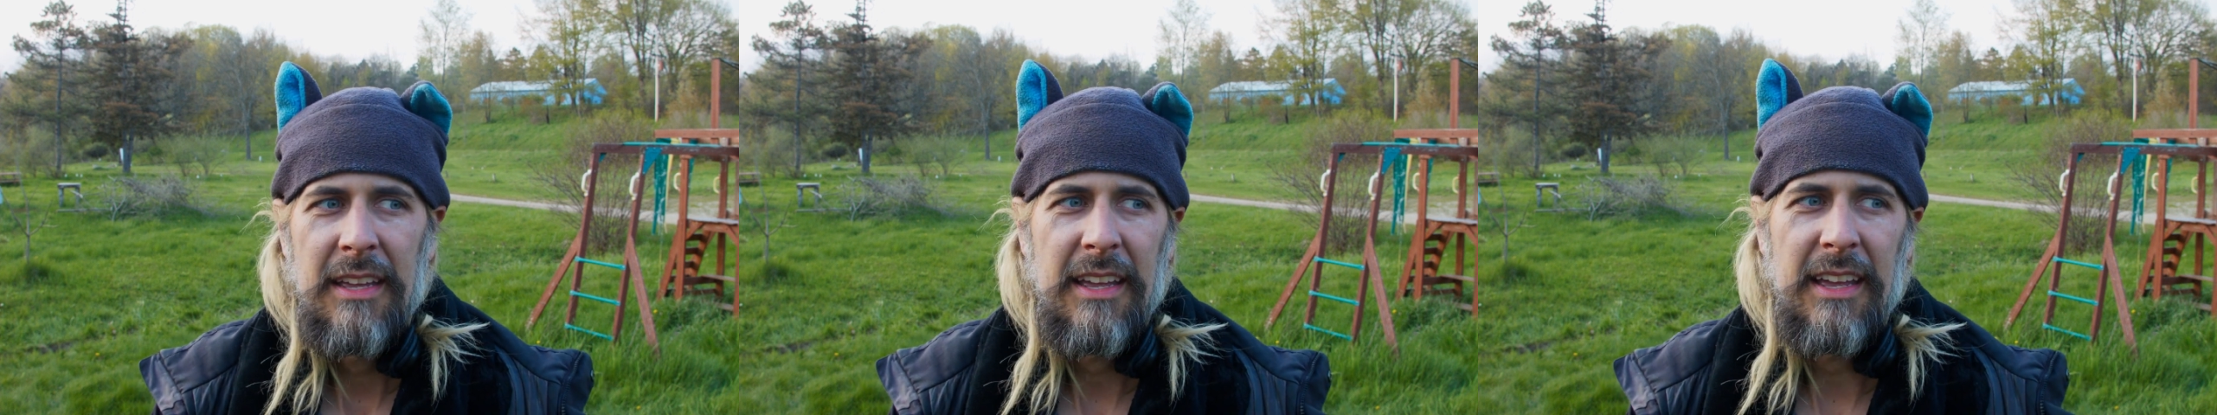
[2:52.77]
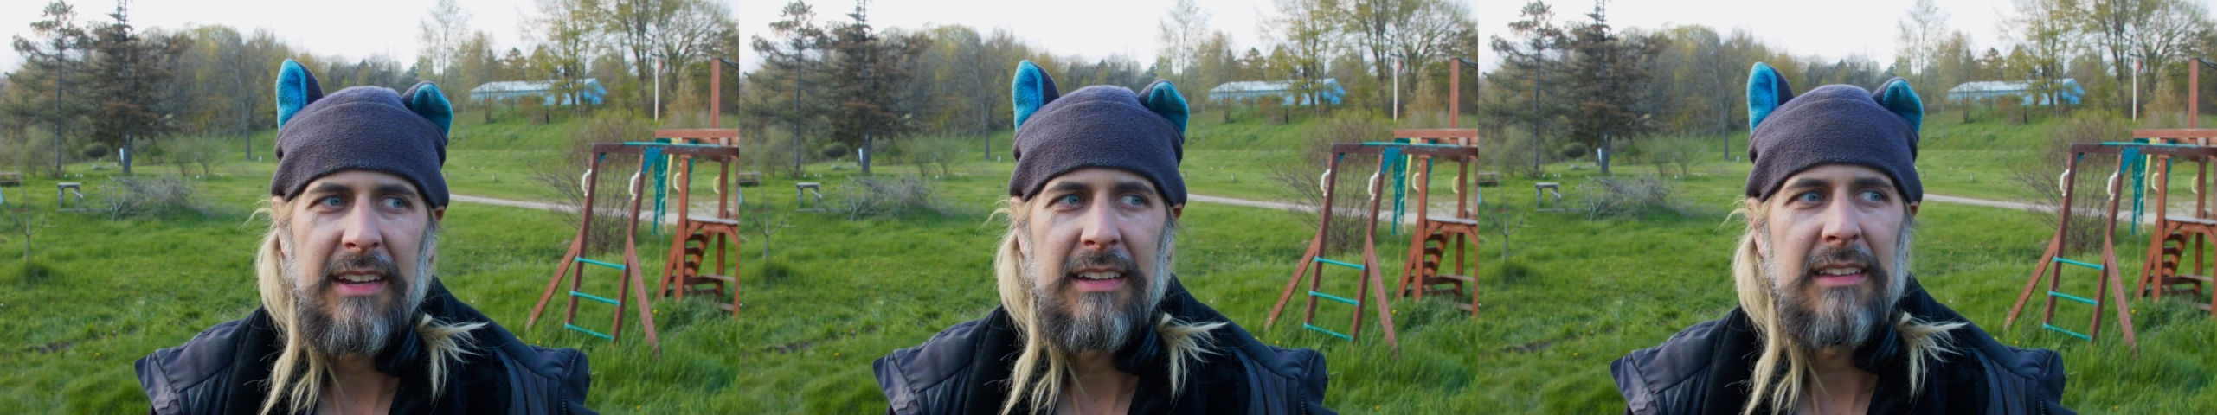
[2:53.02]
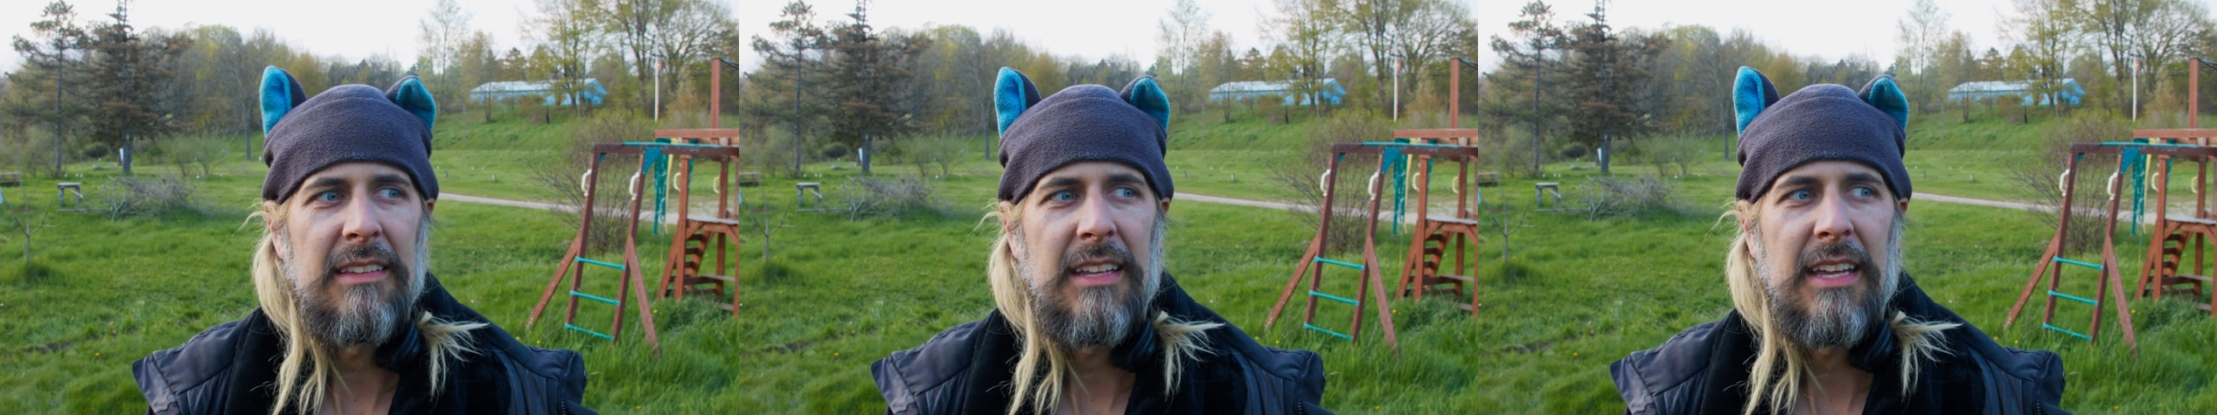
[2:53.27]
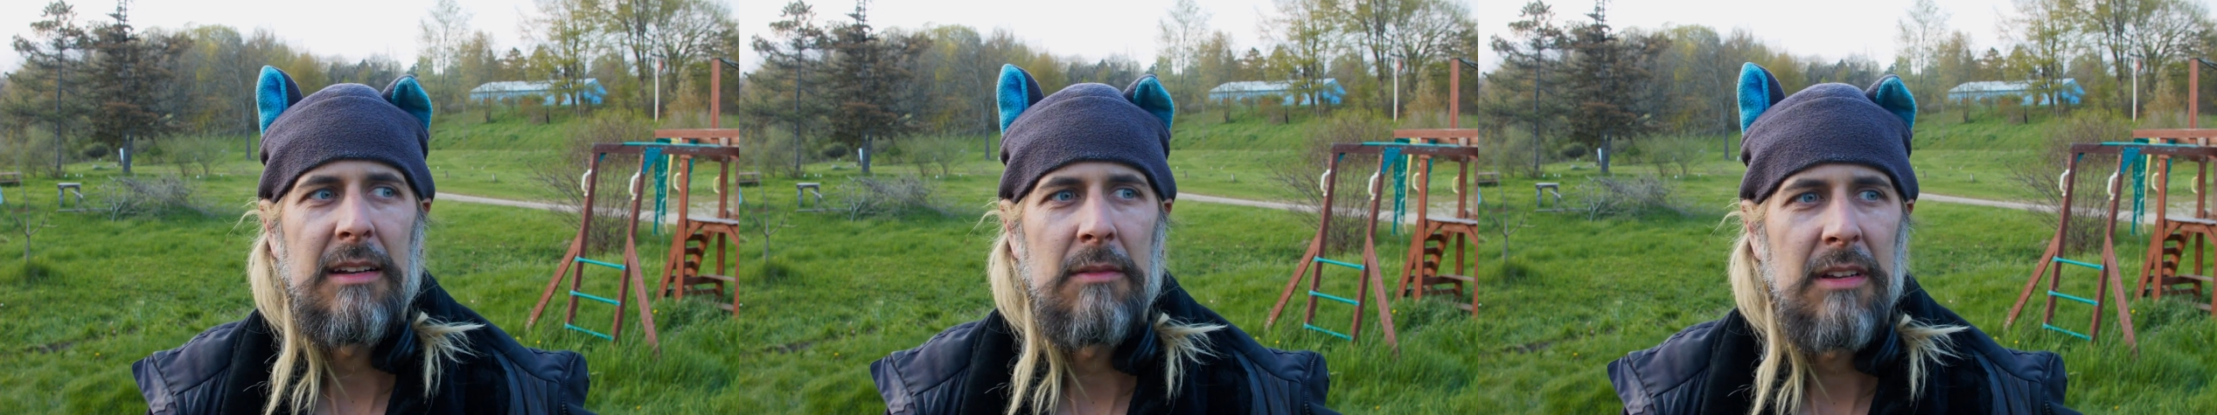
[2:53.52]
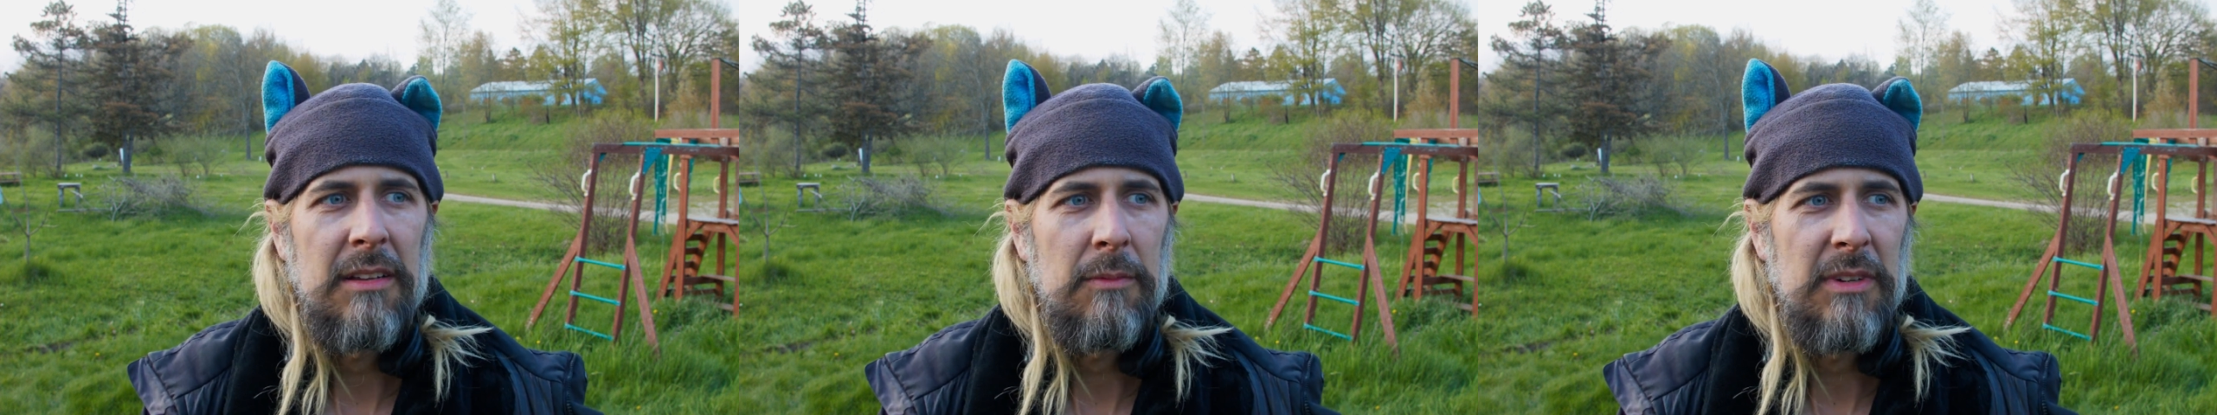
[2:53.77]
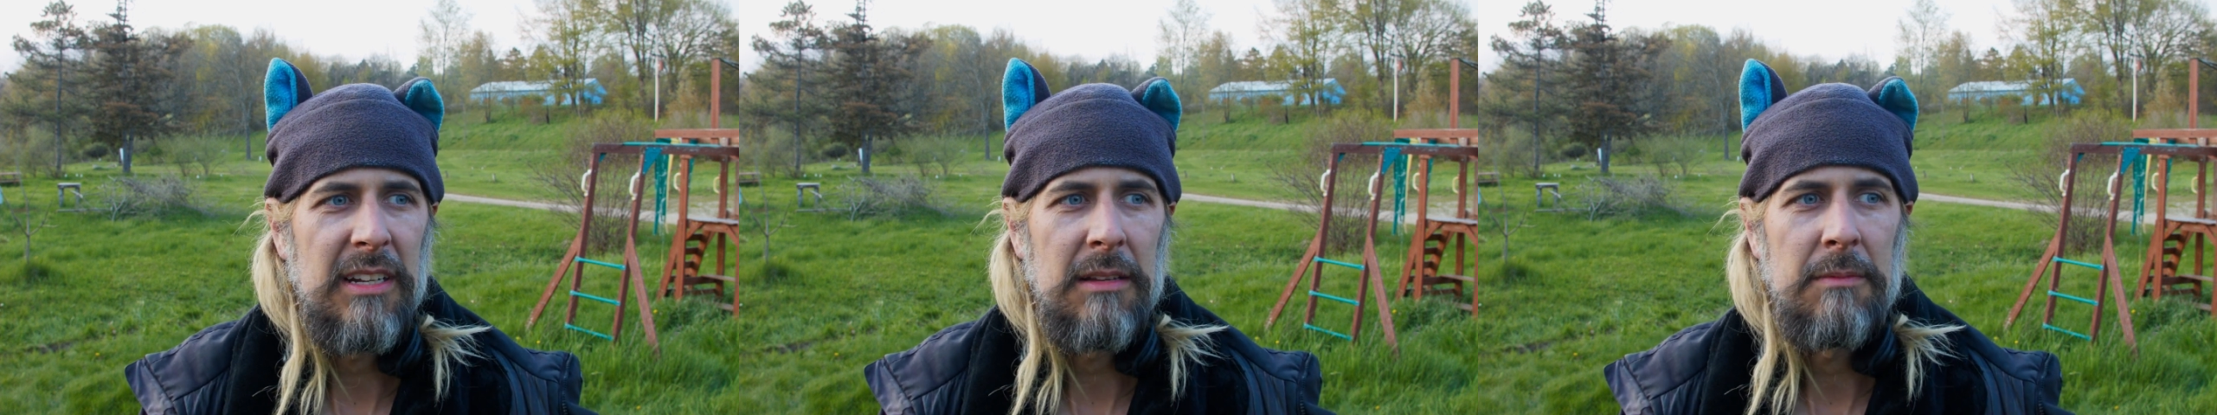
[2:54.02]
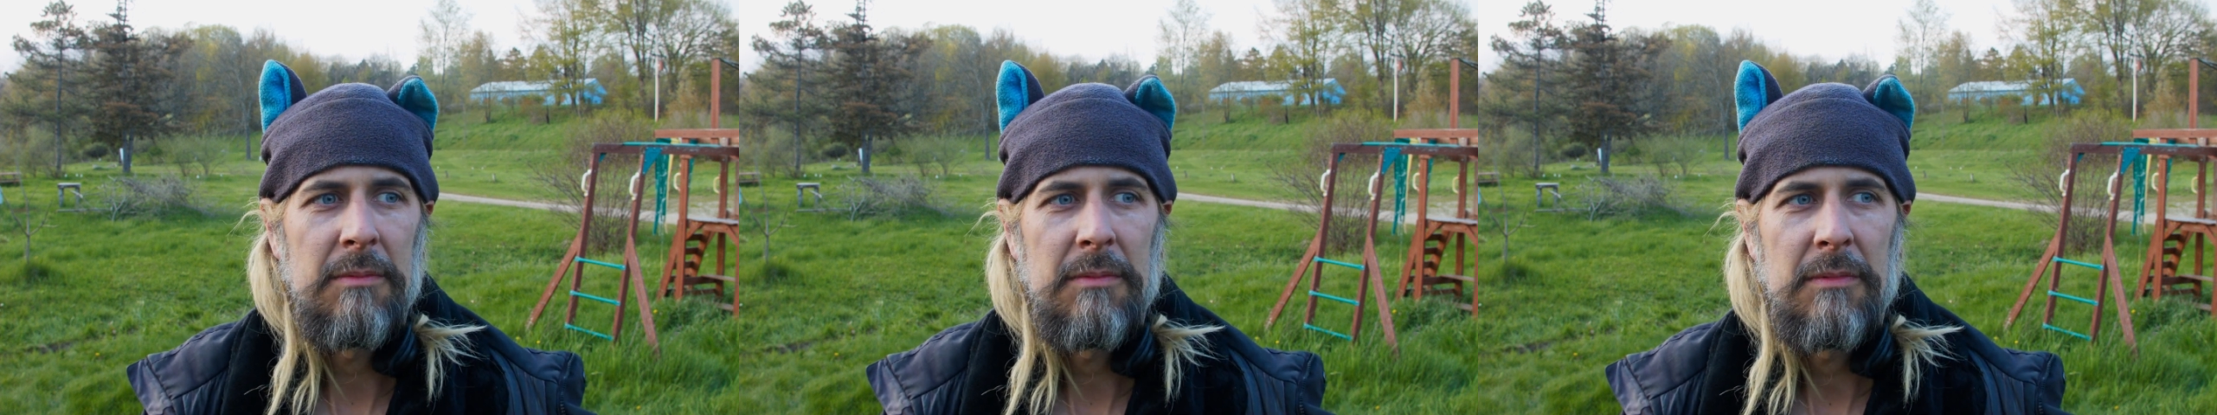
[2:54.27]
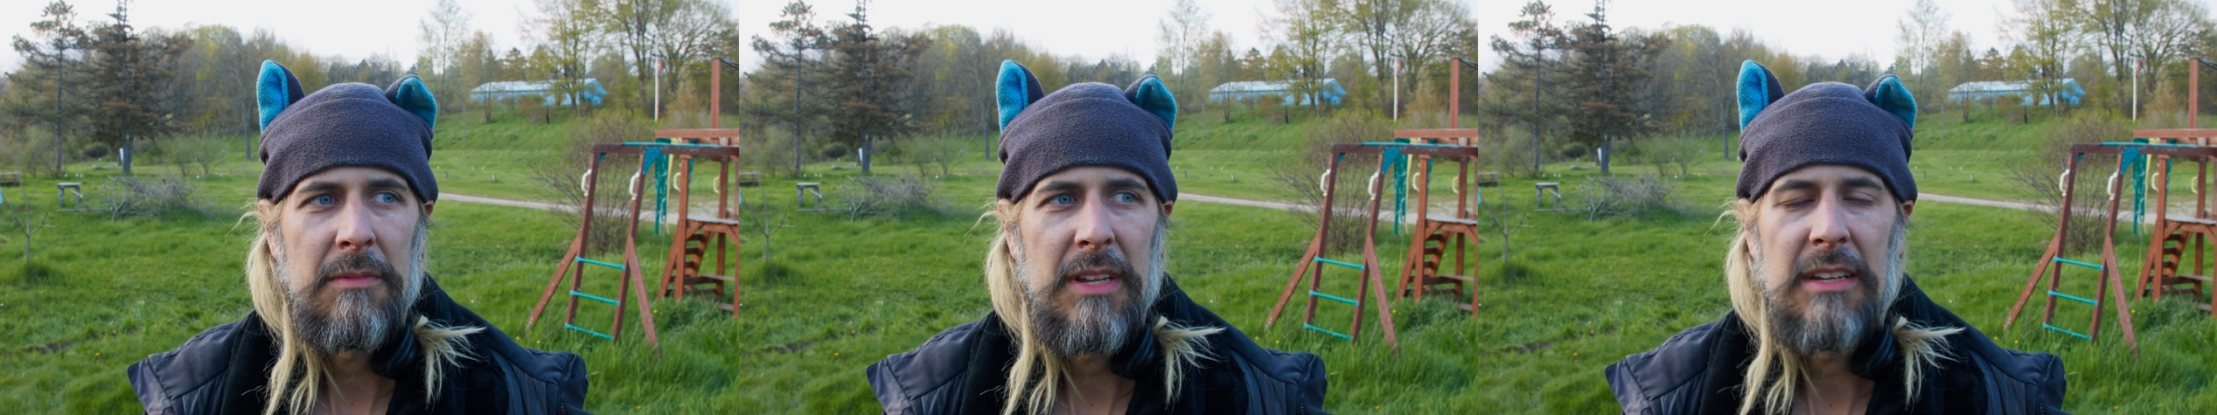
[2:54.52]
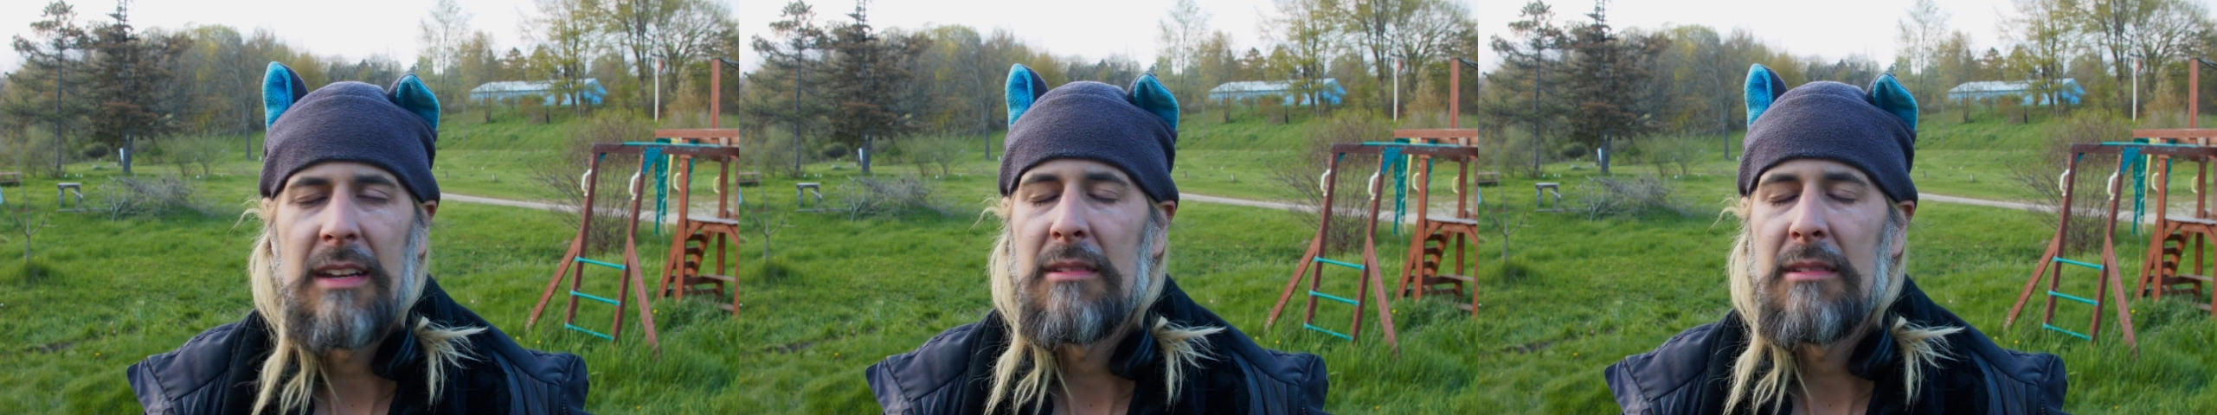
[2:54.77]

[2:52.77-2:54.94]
and in the end, we ended